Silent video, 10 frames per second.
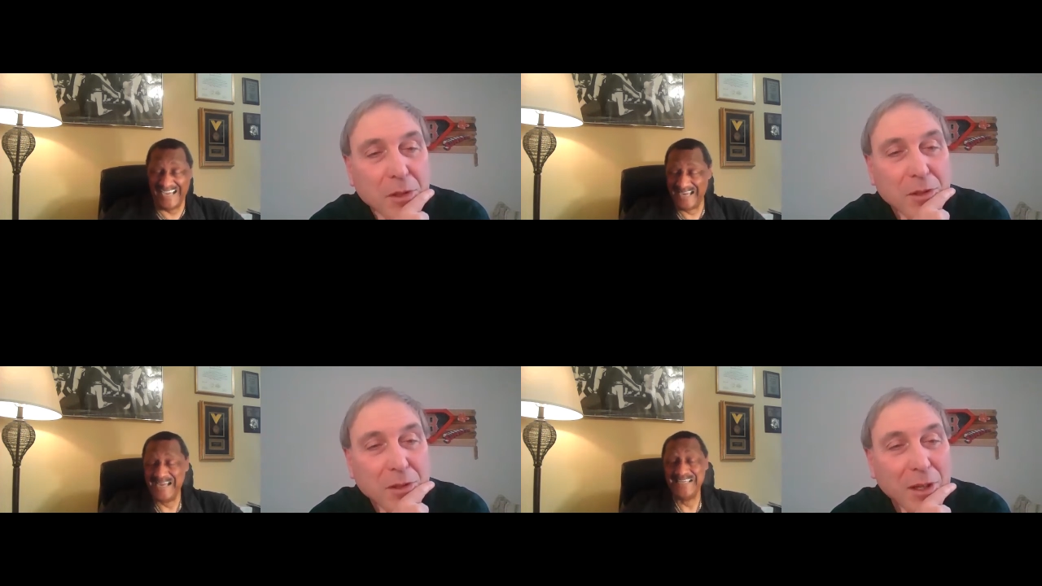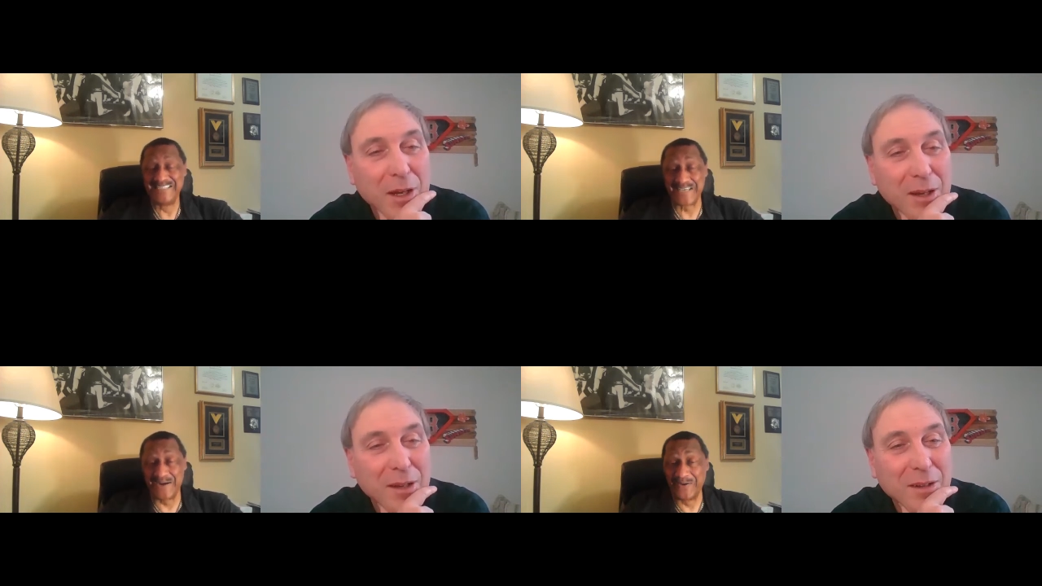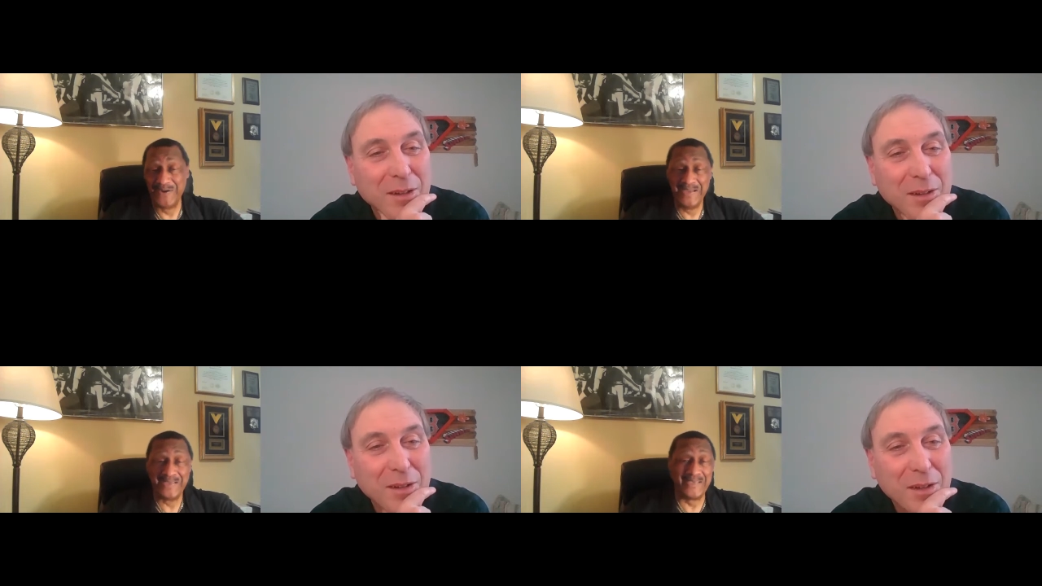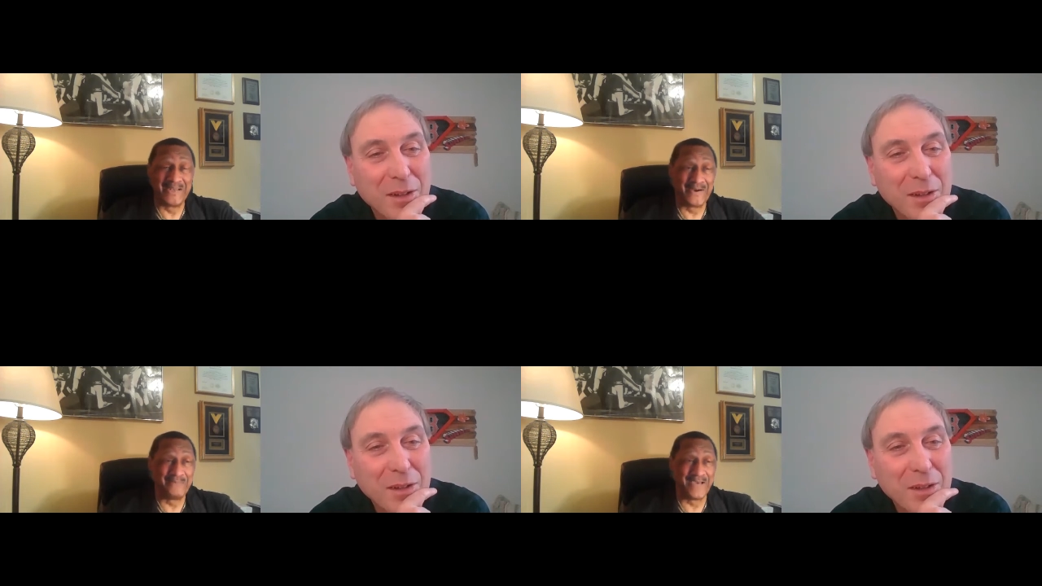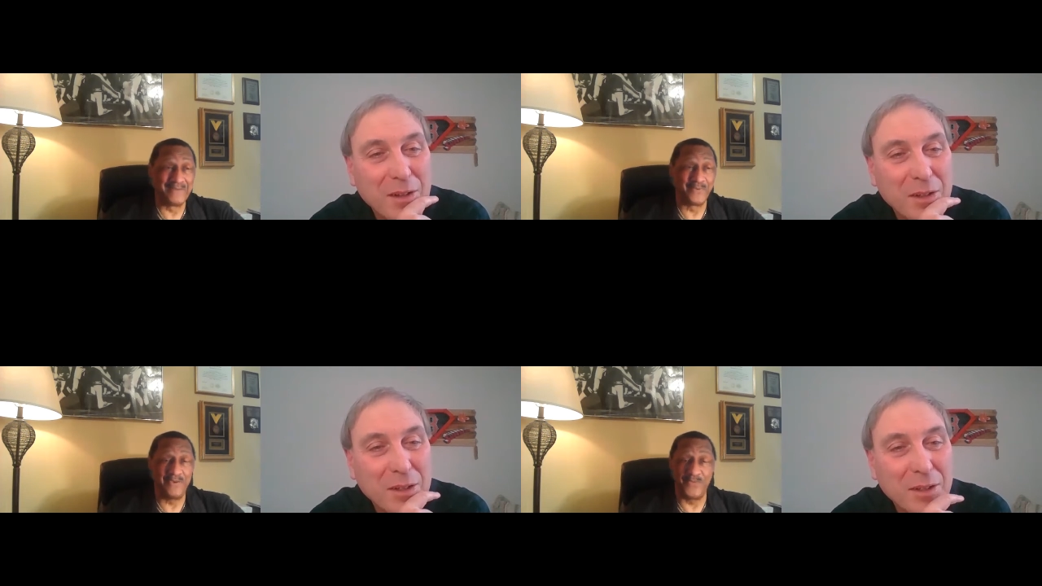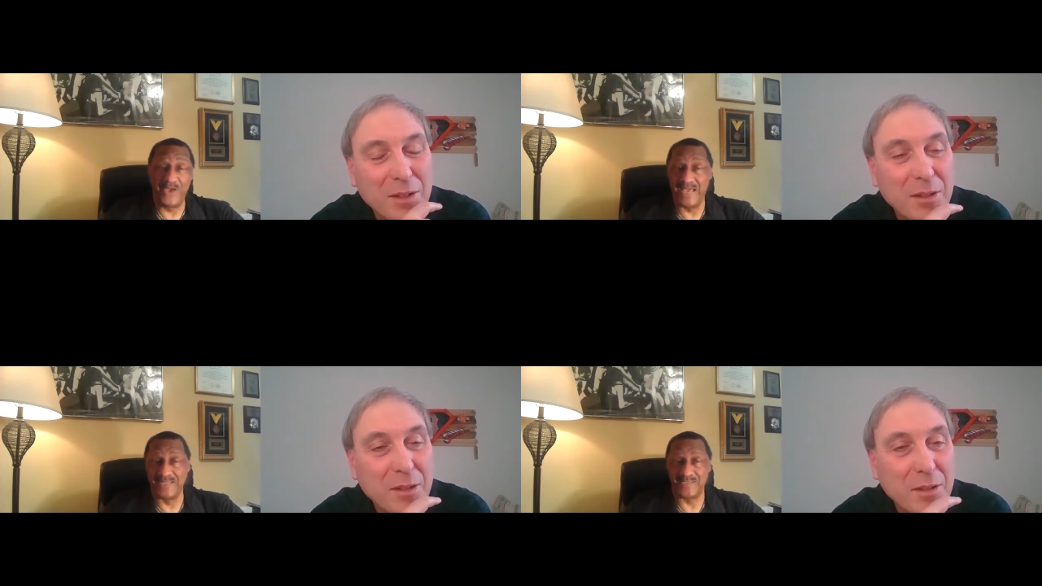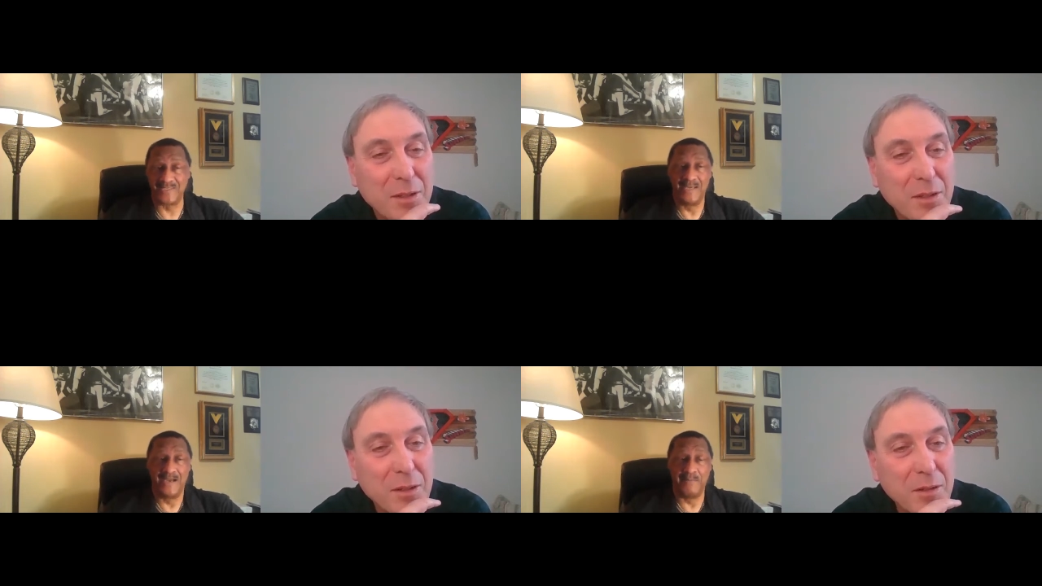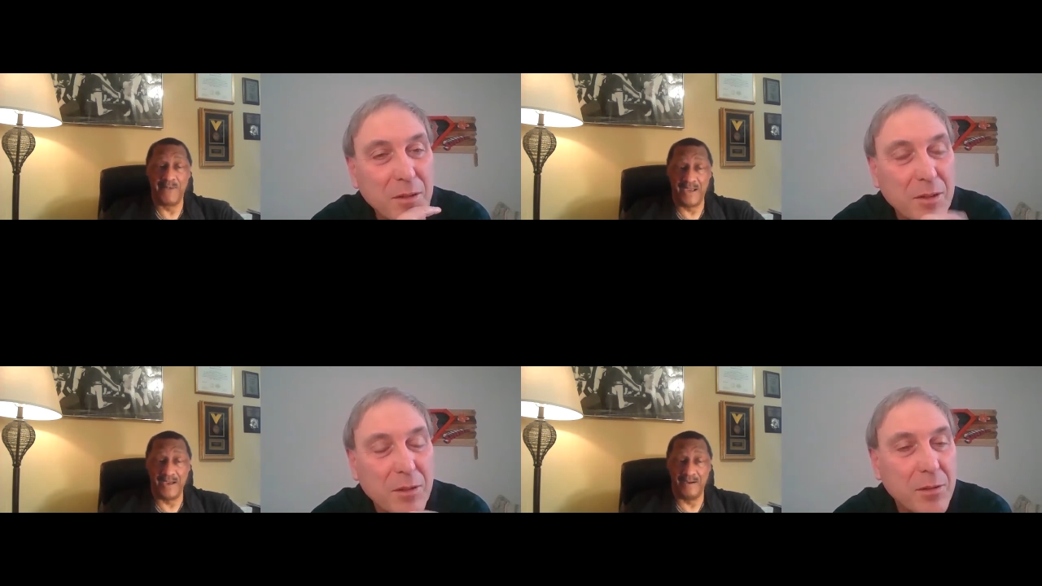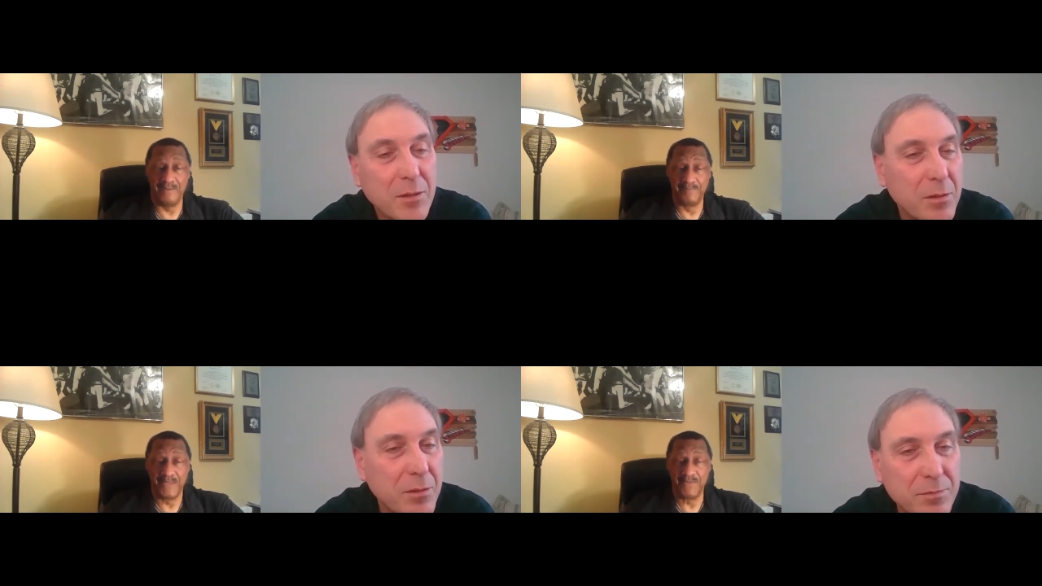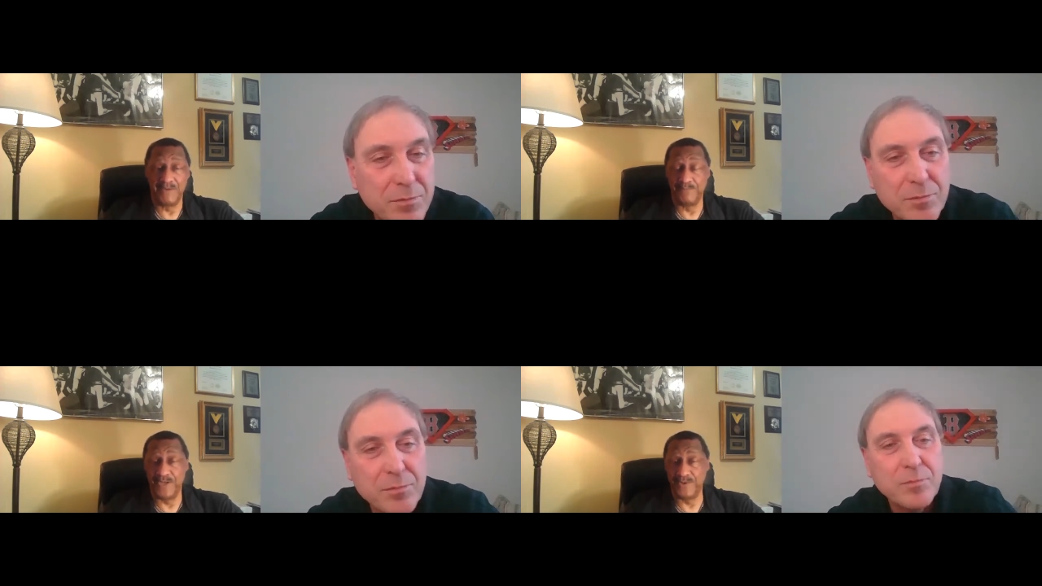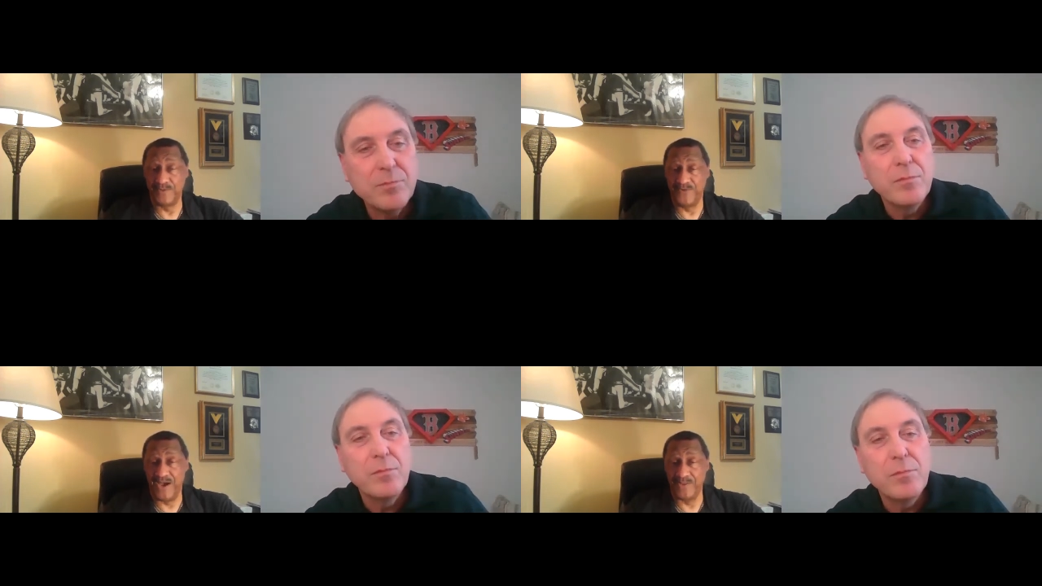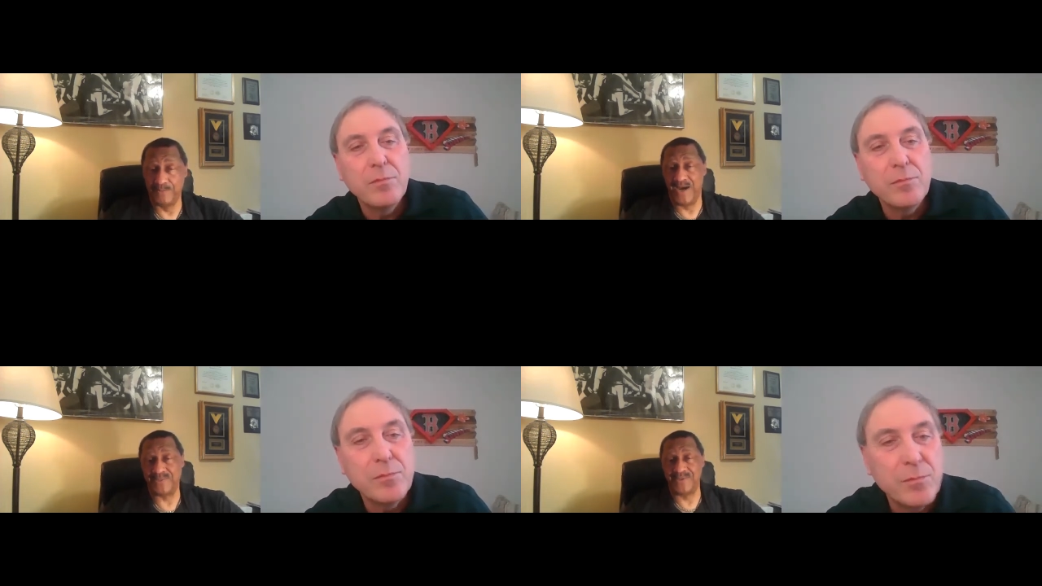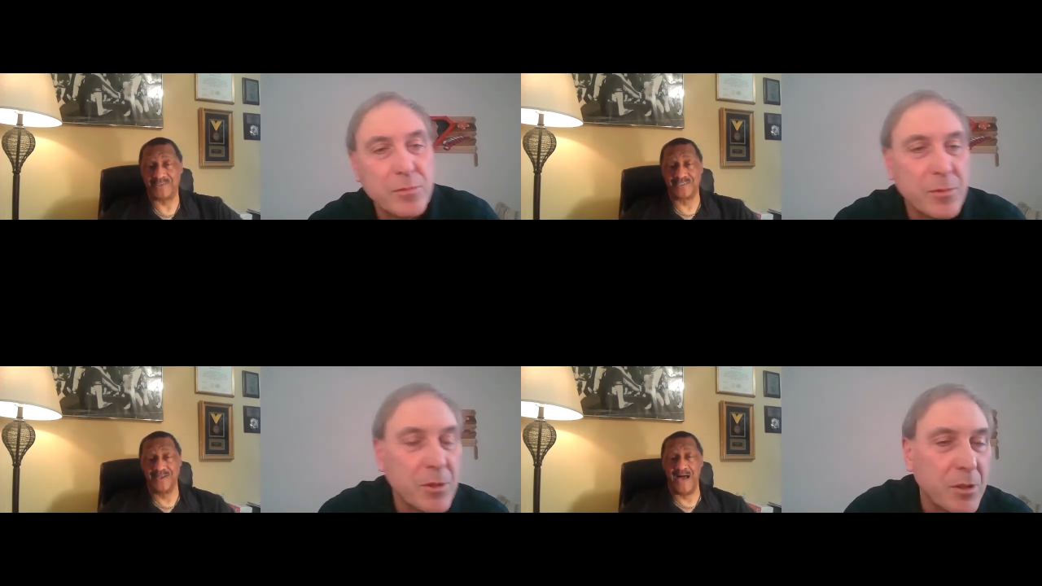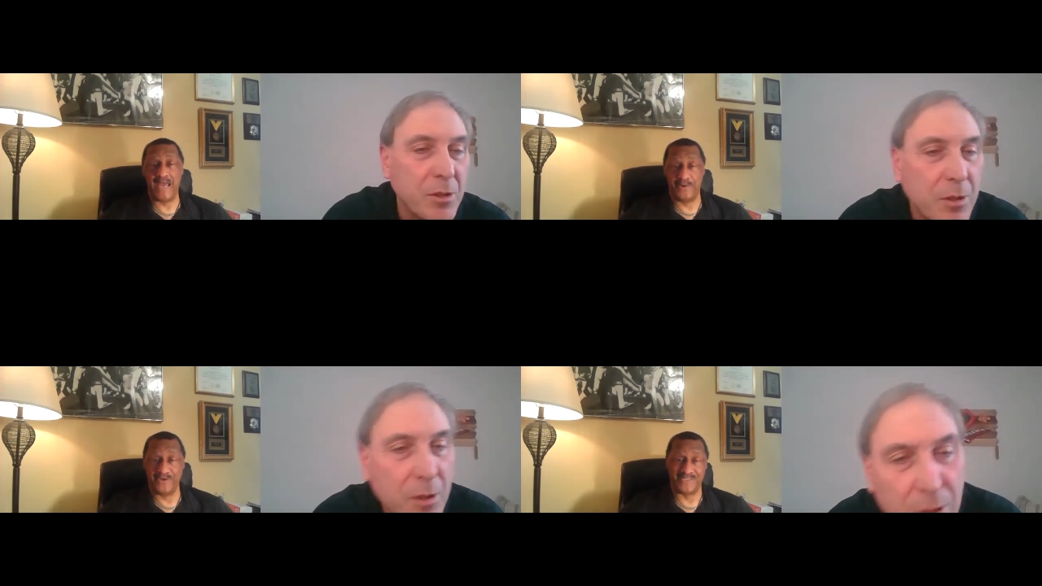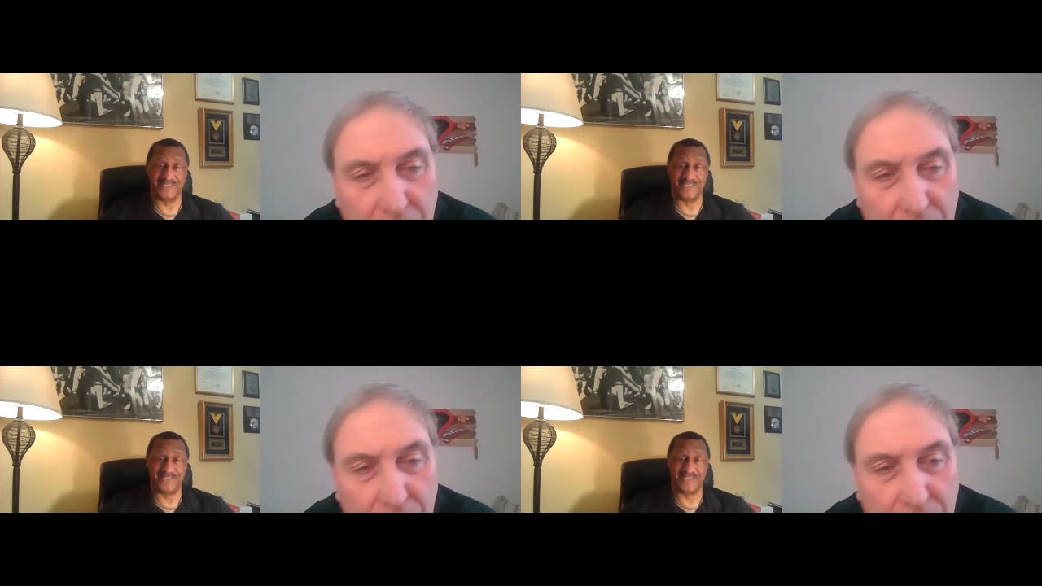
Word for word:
Speaker 1: yeah. So you know, but we we had this. My uh, my mother and father bought this lot on the